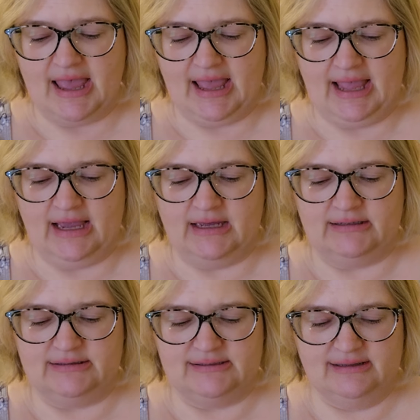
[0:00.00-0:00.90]

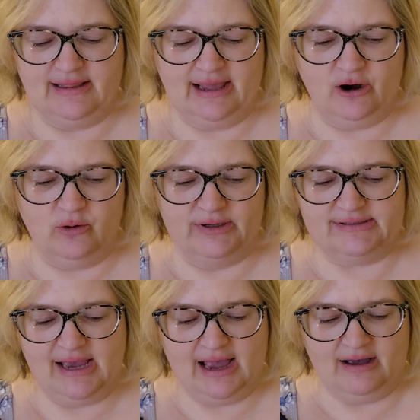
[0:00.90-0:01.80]
And they
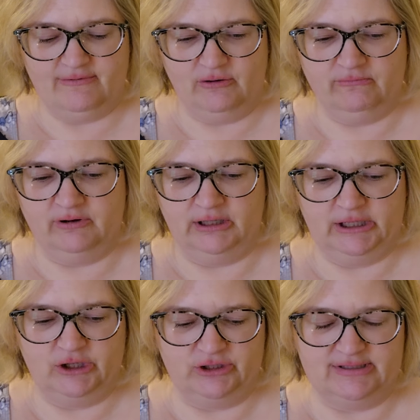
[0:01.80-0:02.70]
always have a really
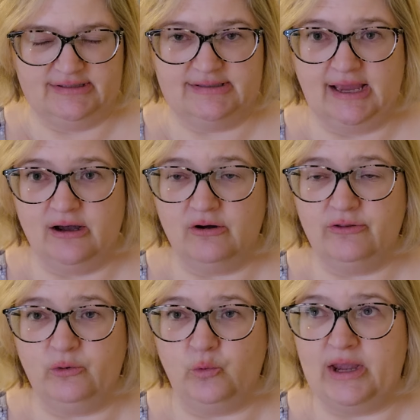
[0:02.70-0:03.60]
good sale
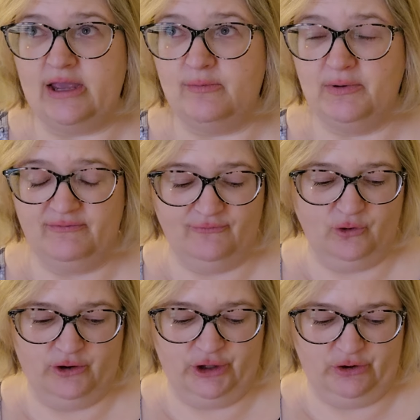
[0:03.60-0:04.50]
the week
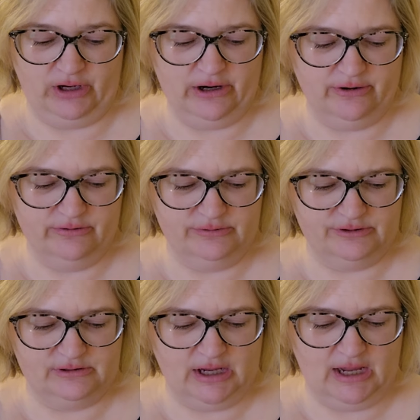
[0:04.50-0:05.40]
before New
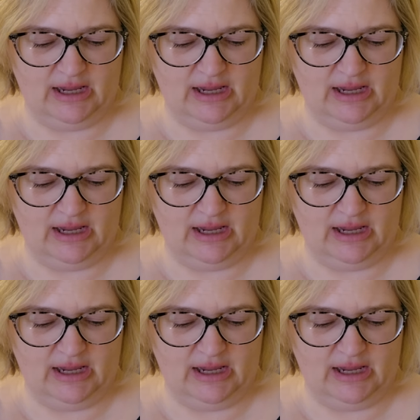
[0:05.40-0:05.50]
Year's.